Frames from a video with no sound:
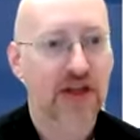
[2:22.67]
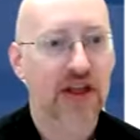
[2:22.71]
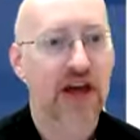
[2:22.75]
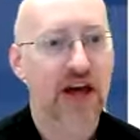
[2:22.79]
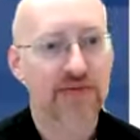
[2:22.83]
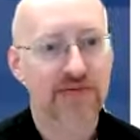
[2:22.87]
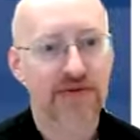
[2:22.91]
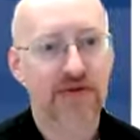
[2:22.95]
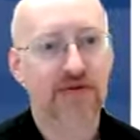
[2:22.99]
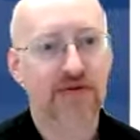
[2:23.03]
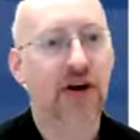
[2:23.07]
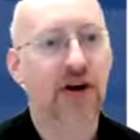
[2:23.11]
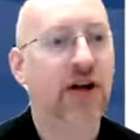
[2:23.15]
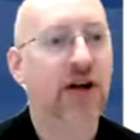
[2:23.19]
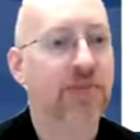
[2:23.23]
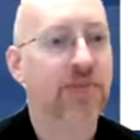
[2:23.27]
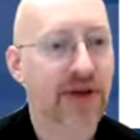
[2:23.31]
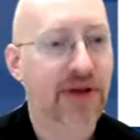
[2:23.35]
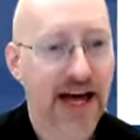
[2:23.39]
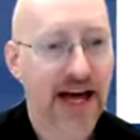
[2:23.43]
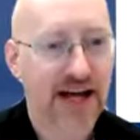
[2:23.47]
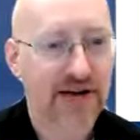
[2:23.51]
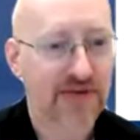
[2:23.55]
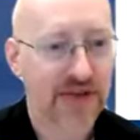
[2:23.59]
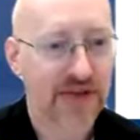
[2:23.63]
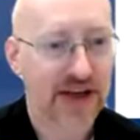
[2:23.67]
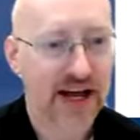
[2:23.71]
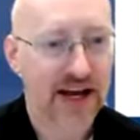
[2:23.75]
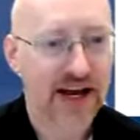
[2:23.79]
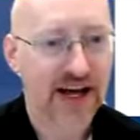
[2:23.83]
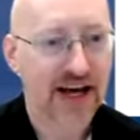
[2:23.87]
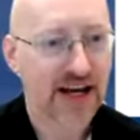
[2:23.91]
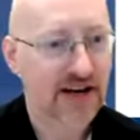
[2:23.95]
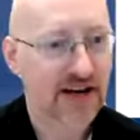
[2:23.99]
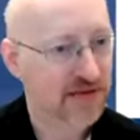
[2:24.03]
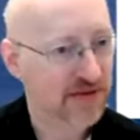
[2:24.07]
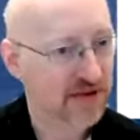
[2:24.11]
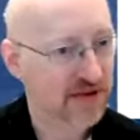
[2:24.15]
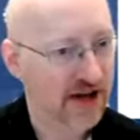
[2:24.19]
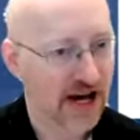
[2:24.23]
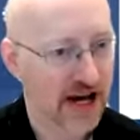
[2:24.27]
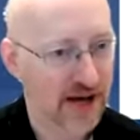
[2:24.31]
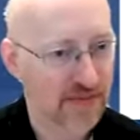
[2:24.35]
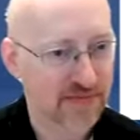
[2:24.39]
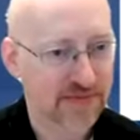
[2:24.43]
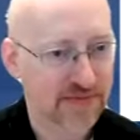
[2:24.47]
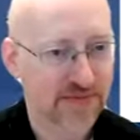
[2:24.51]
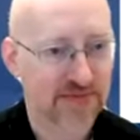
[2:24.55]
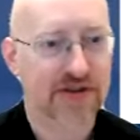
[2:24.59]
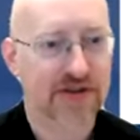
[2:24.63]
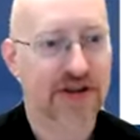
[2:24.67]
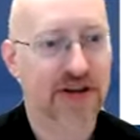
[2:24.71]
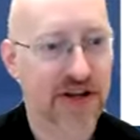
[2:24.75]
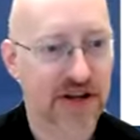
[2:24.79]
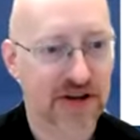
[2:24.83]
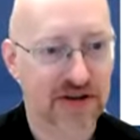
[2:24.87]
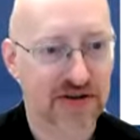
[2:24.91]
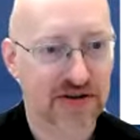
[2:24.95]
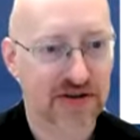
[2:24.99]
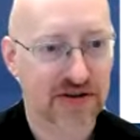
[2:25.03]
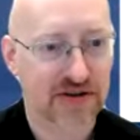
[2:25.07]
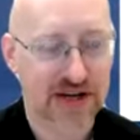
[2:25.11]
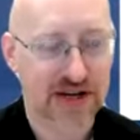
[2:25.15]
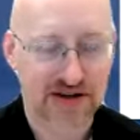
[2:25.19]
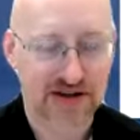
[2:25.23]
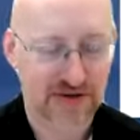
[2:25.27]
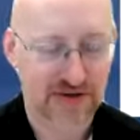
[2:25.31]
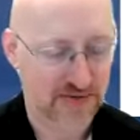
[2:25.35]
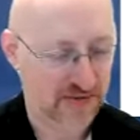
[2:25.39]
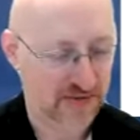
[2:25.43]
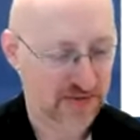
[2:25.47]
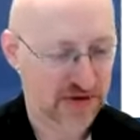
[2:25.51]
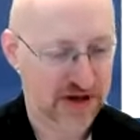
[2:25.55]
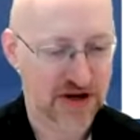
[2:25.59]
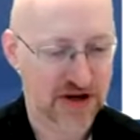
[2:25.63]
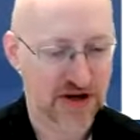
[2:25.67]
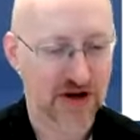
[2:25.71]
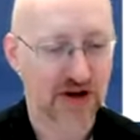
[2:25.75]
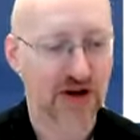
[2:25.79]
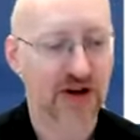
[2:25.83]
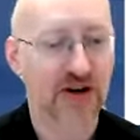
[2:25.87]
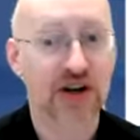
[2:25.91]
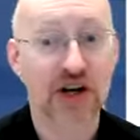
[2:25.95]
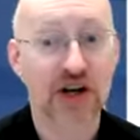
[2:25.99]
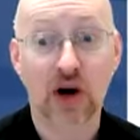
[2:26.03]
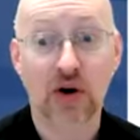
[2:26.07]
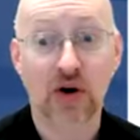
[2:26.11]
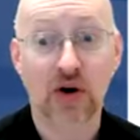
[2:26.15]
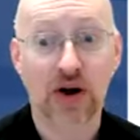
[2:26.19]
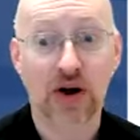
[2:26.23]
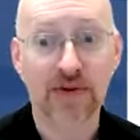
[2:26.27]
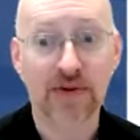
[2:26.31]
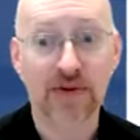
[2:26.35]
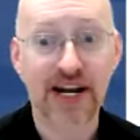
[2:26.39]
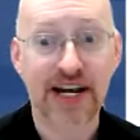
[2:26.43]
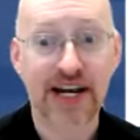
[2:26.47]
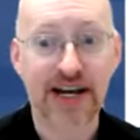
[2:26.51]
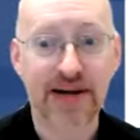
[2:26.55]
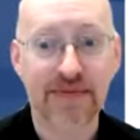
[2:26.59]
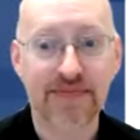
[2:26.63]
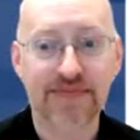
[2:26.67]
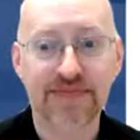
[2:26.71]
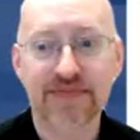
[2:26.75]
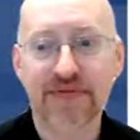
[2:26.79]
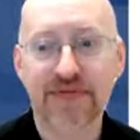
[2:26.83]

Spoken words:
If you've already planned for that ahead of time, then you're good to go already.